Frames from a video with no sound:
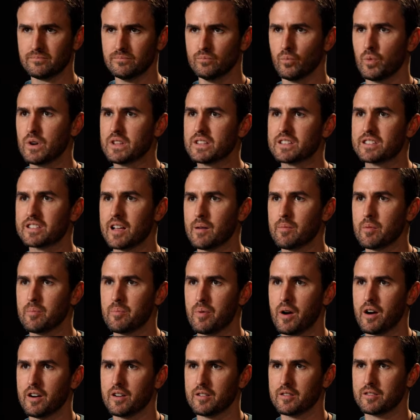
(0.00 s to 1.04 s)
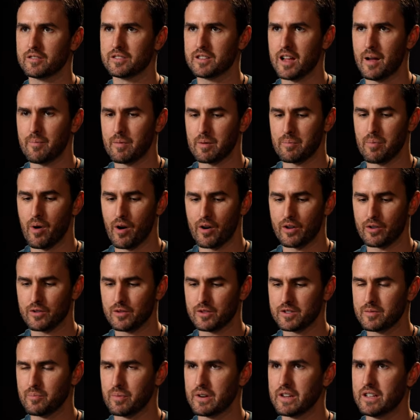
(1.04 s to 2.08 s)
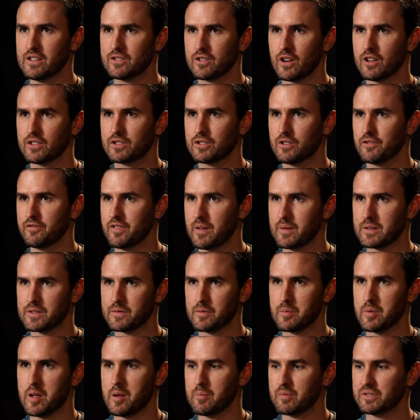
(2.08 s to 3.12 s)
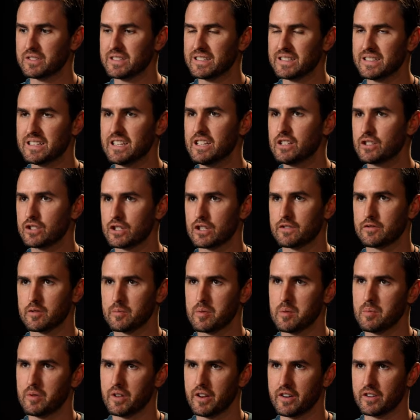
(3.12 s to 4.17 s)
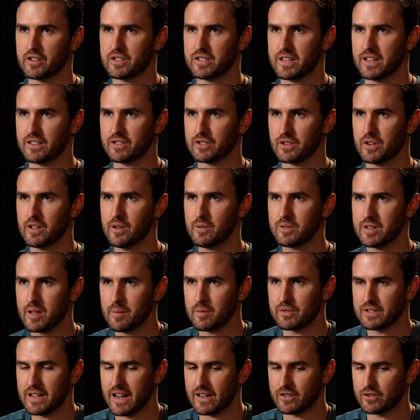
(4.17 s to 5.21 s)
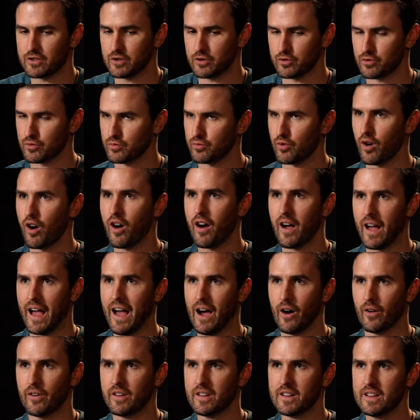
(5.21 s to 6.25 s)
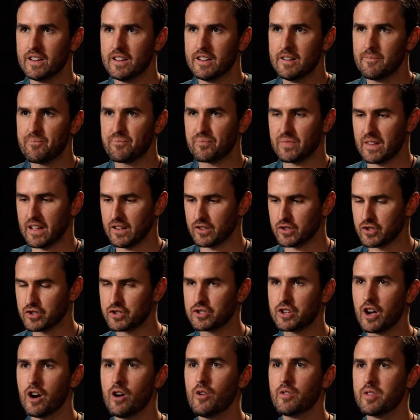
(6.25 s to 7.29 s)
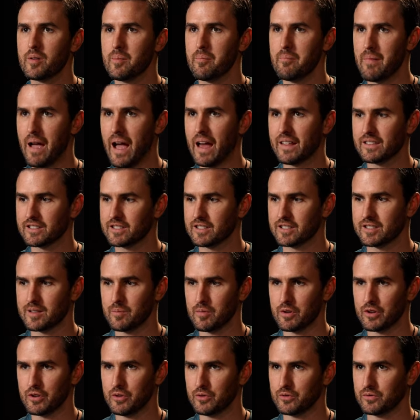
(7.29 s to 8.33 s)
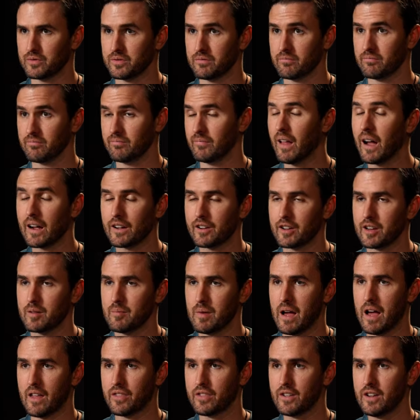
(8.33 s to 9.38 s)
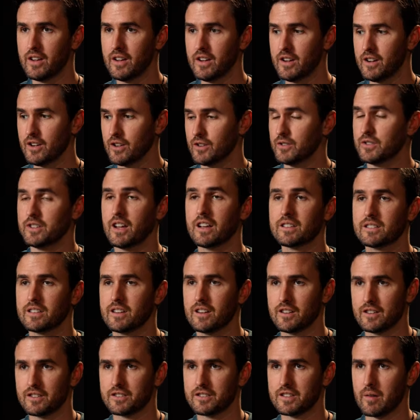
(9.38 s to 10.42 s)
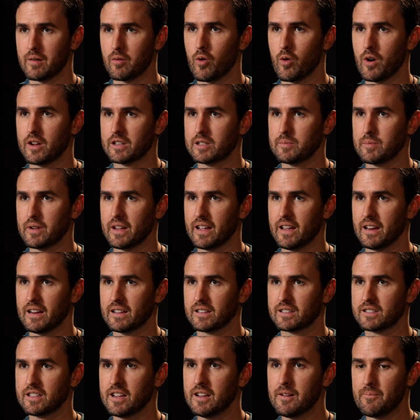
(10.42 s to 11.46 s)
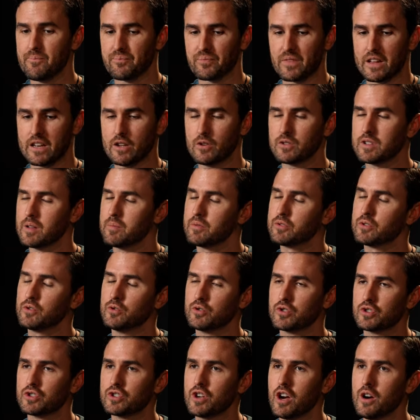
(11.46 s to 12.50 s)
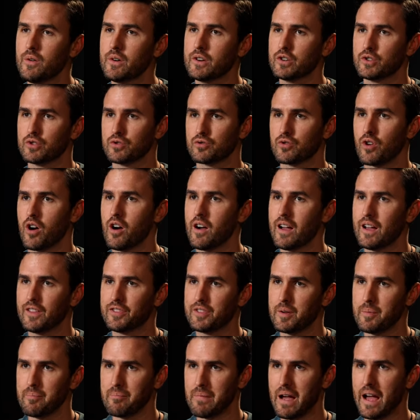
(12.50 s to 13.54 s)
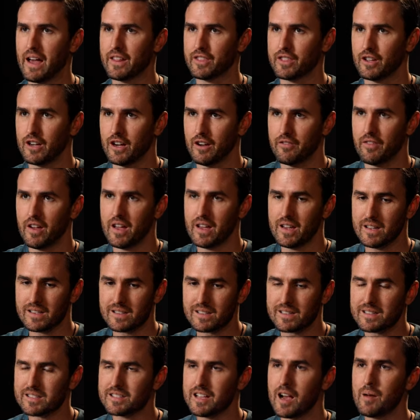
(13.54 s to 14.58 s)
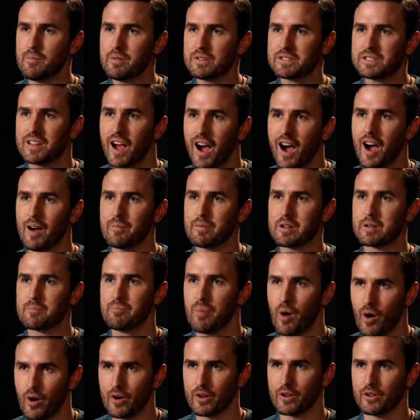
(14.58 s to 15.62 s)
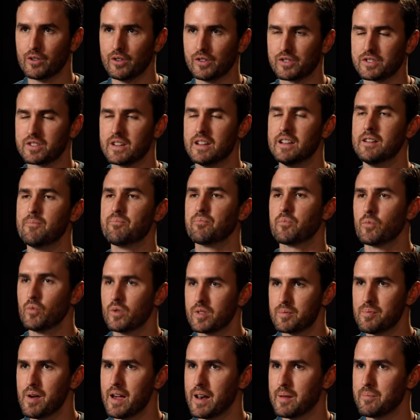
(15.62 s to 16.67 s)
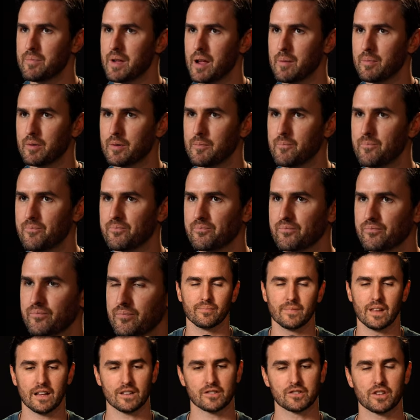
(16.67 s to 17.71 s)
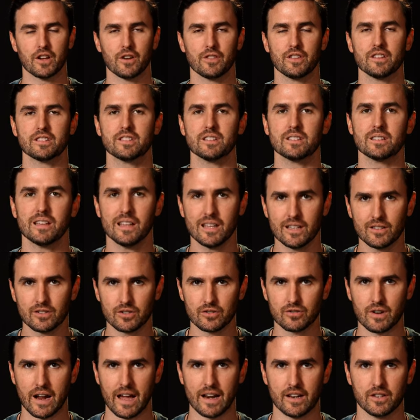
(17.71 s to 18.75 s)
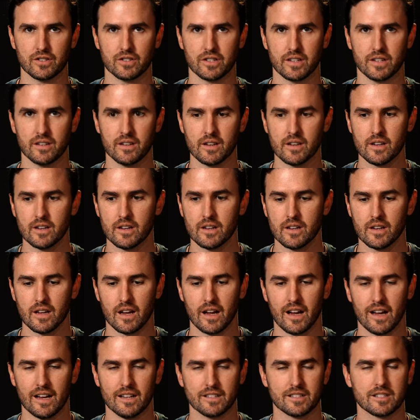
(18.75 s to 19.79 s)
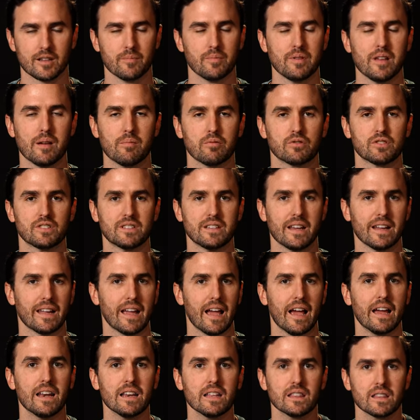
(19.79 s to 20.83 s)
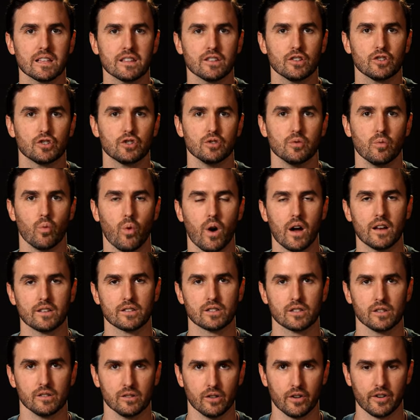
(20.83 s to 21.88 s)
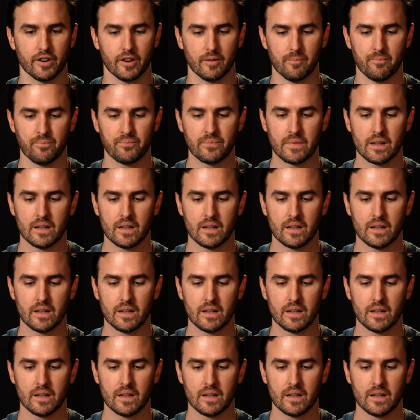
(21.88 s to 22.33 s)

with subatomic particles, but he's also famous for being able to teach this for people to understand. So he was able to actually draw out and show the math to someone who's not good at math, who doesn't understand quantum mechanics, and he was able to show and draw out the math of subatomic particles with pen and paper. And so this is his strategy to be able to take anything that you want to learn